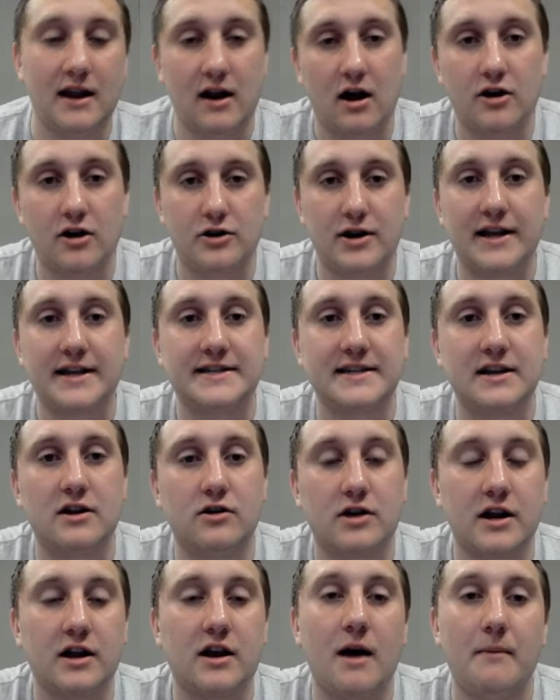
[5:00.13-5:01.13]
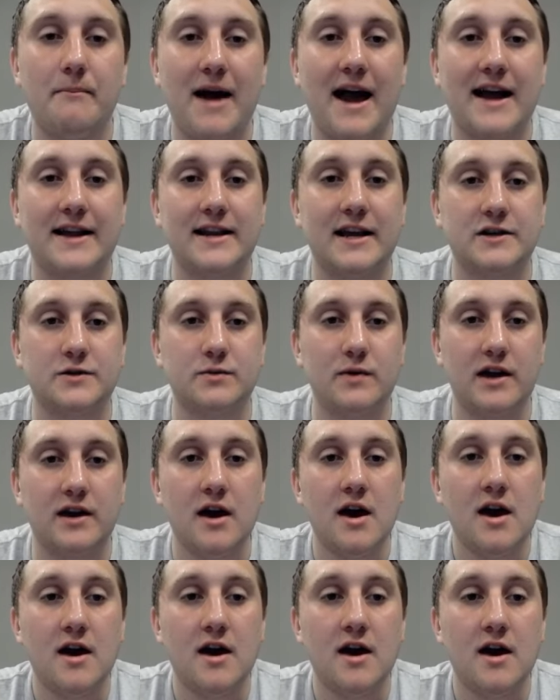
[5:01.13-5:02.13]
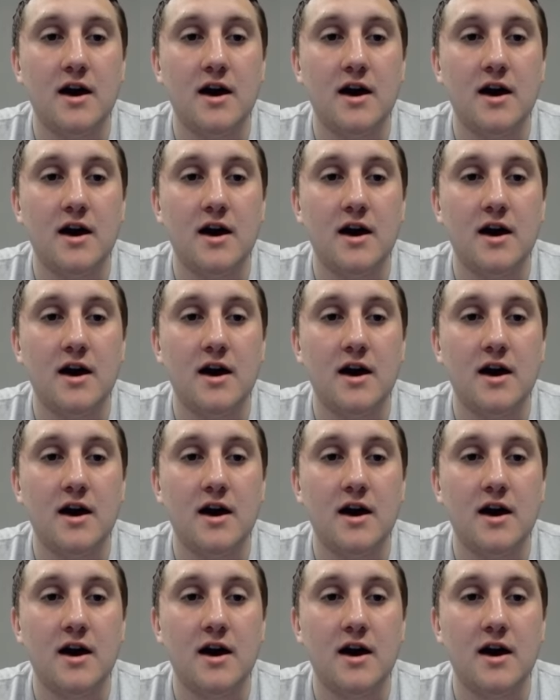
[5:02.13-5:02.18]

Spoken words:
Hunter Dickinson are going to come back next week.